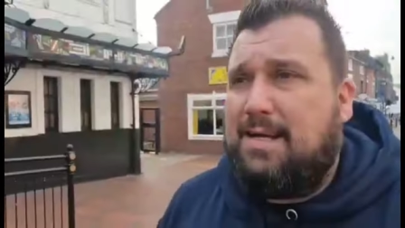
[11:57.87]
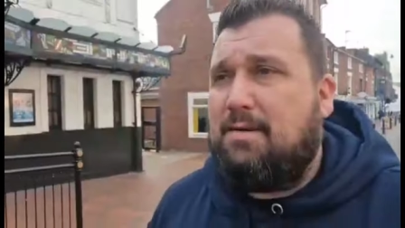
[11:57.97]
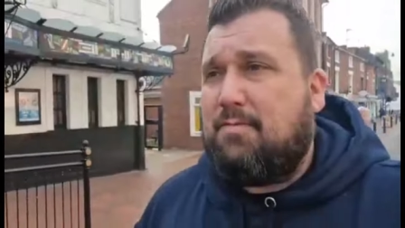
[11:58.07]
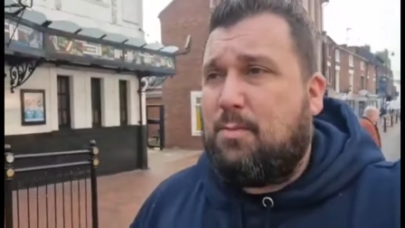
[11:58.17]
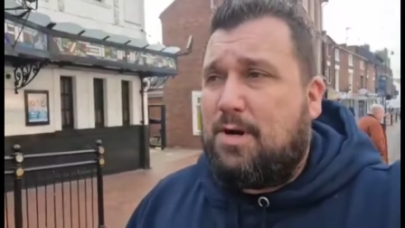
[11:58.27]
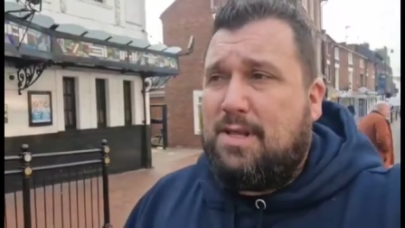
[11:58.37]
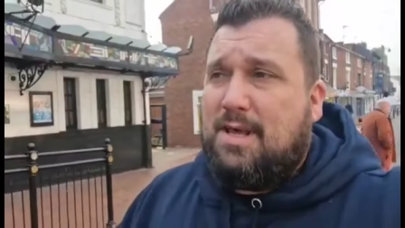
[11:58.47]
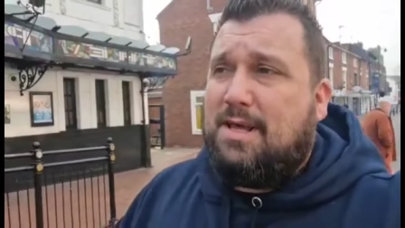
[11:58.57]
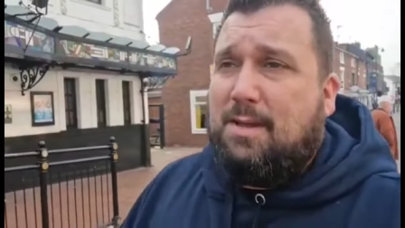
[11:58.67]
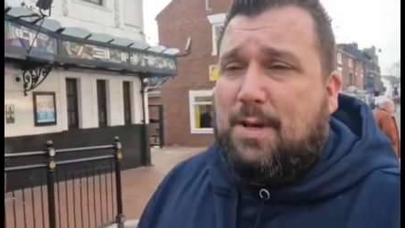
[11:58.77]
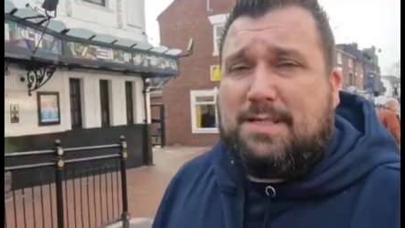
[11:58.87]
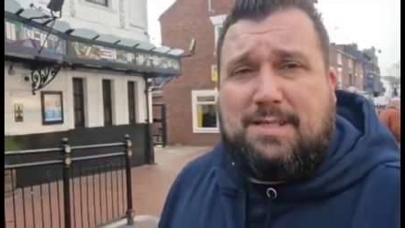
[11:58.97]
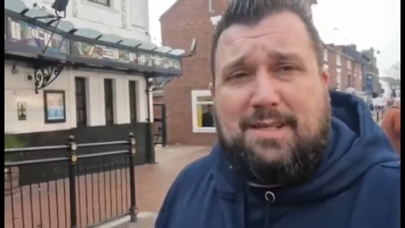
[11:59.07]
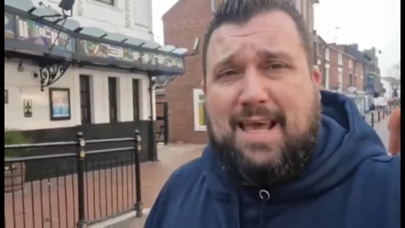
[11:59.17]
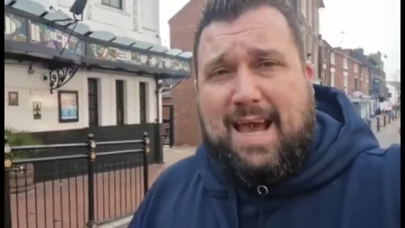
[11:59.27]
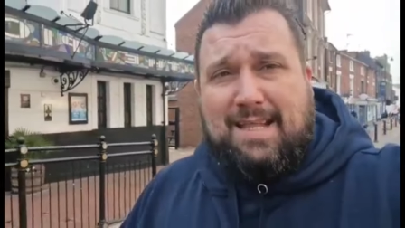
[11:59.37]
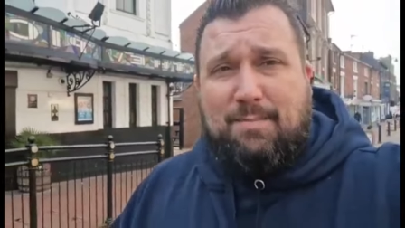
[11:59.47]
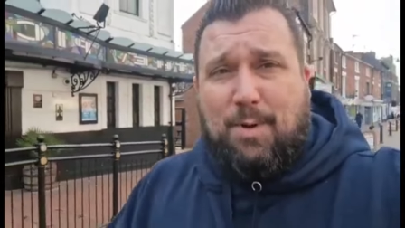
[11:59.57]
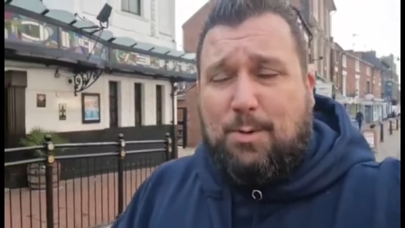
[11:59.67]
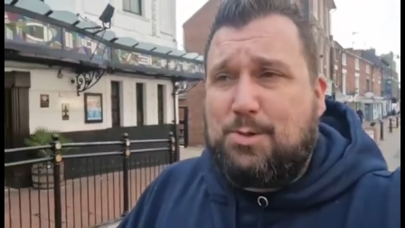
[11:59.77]
And from one of the, the best
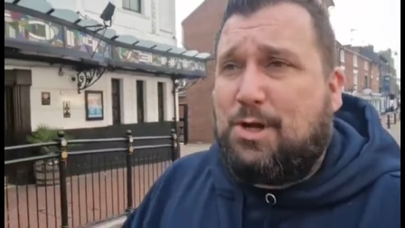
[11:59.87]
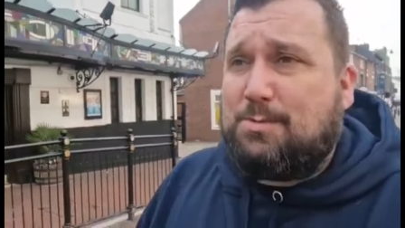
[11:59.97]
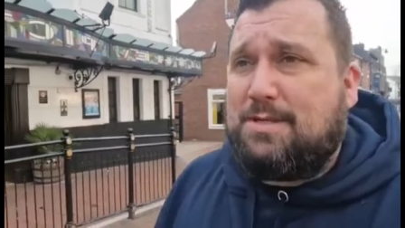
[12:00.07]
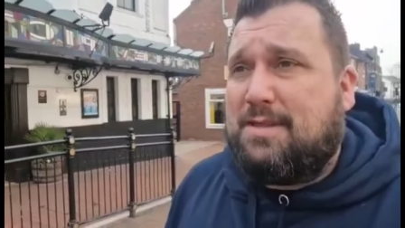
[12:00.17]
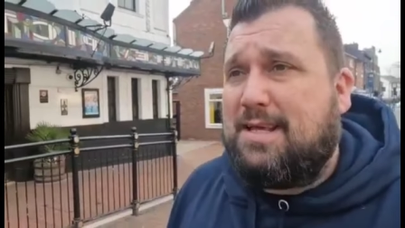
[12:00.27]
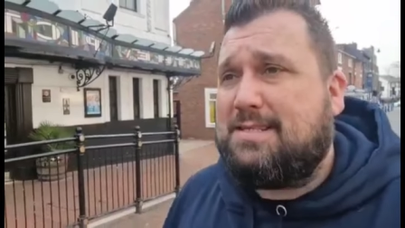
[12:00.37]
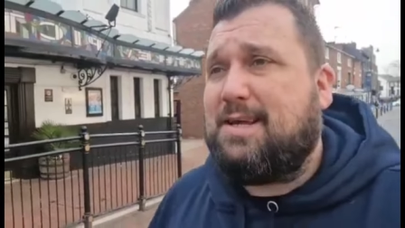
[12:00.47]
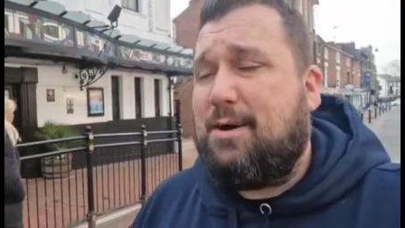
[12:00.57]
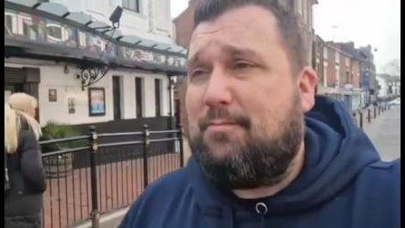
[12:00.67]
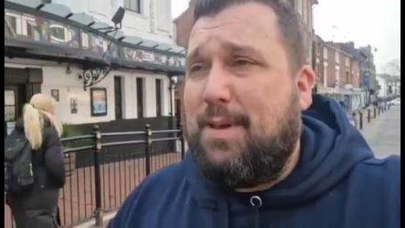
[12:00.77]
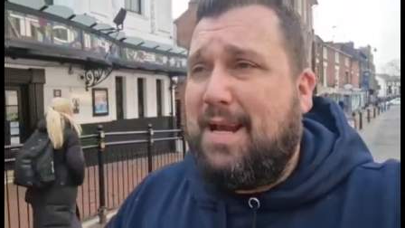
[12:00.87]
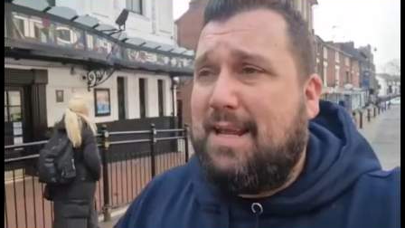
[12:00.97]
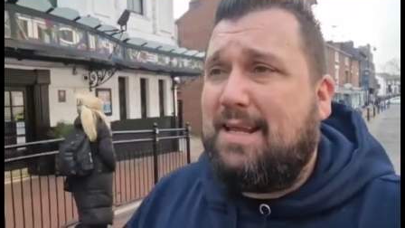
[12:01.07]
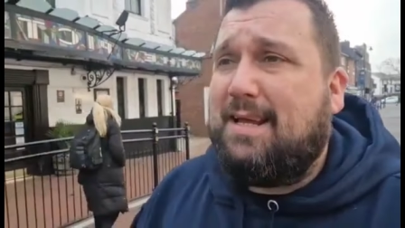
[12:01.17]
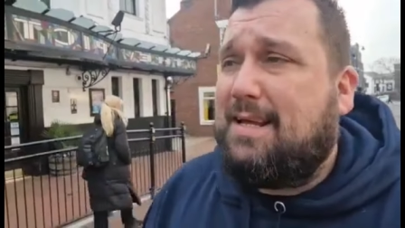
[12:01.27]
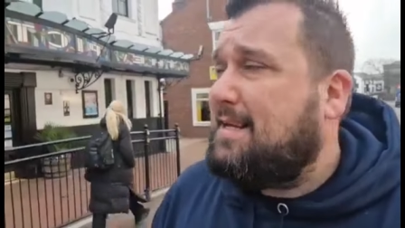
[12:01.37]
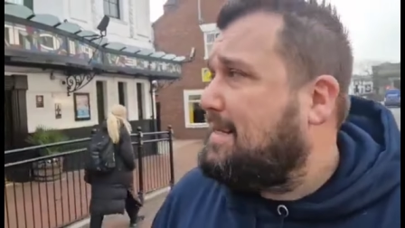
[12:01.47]
can bottle shops and things that I've been in,